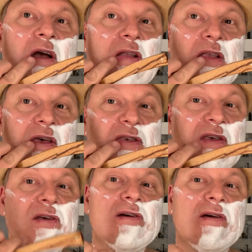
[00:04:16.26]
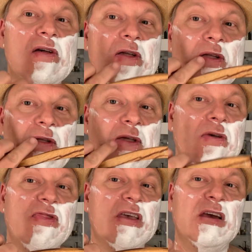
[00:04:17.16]
Got this
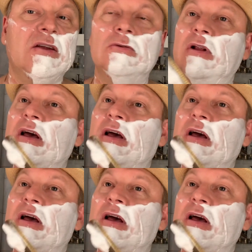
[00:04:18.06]
thing I don't